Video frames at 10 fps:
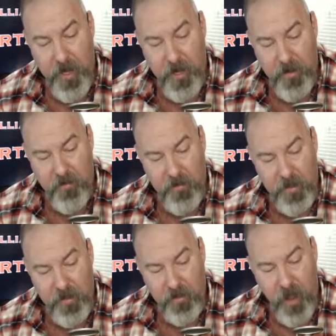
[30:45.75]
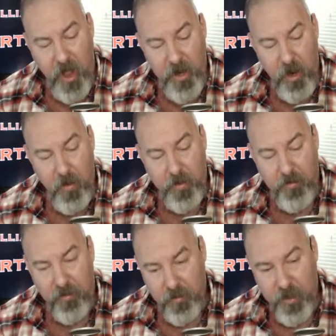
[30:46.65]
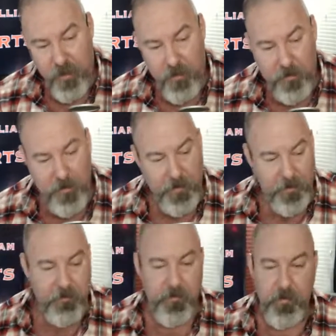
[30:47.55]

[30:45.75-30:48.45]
and the Lotto is 300 million.